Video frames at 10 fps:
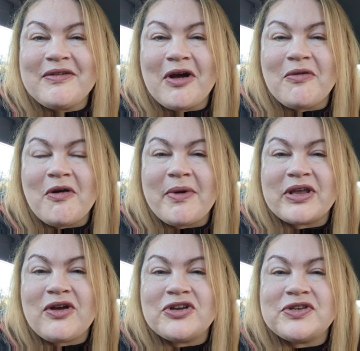oh my
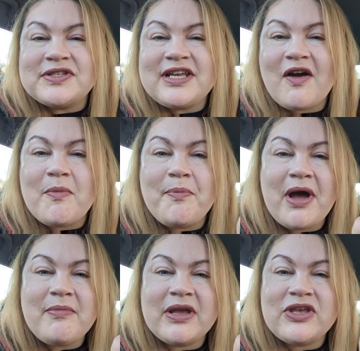gosh, you can see how I
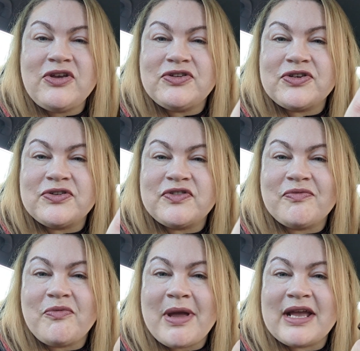bite my cuticles from
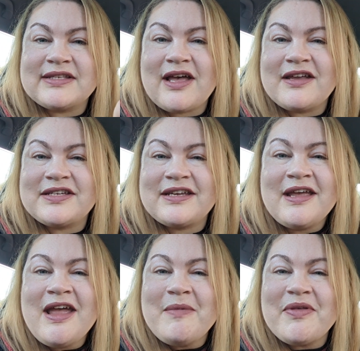my anxiety.
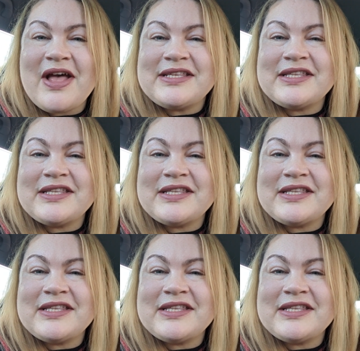But that's